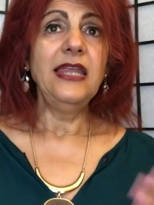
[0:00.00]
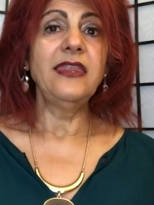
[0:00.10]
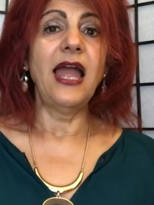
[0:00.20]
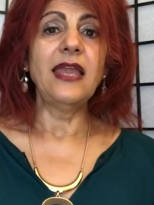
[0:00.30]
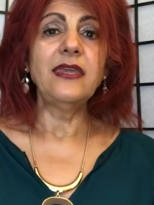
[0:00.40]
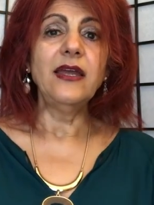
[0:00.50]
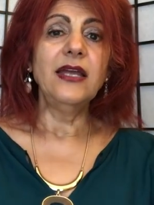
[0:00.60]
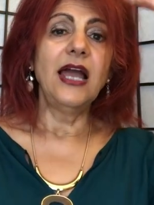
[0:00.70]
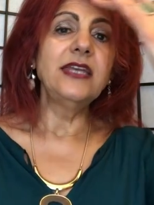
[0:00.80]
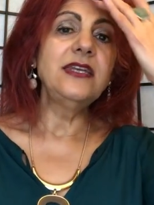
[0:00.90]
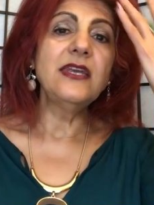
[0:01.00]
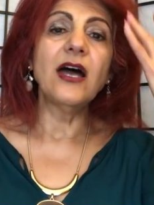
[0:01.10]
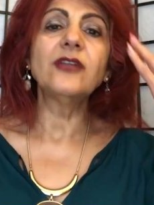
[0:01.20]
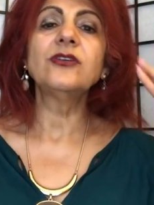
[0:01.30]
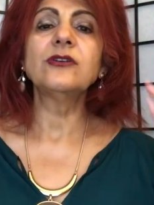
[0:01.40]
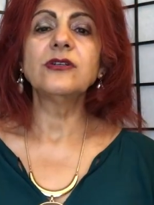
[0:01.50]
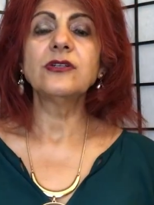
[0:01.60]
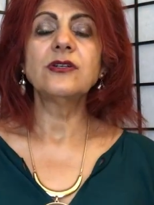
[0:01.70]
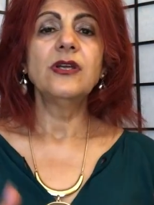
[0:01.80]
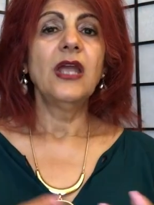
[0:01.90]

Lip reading: then another